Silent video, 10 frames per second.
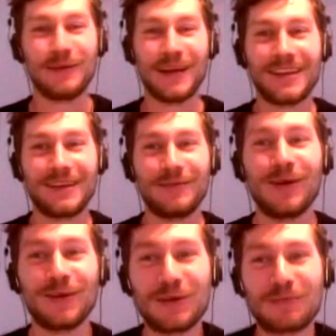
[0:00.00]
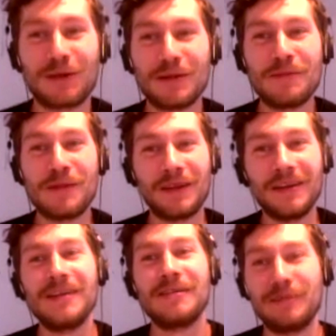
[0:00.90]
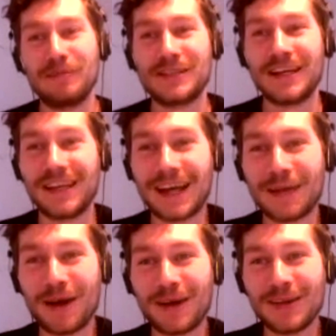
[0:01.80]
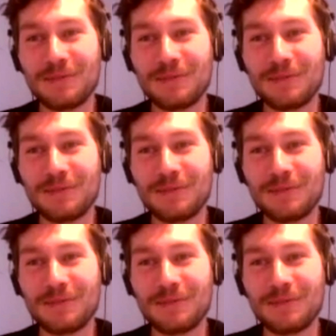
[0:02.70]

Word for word: we, I think we all know the problem, and we've been thinking about it.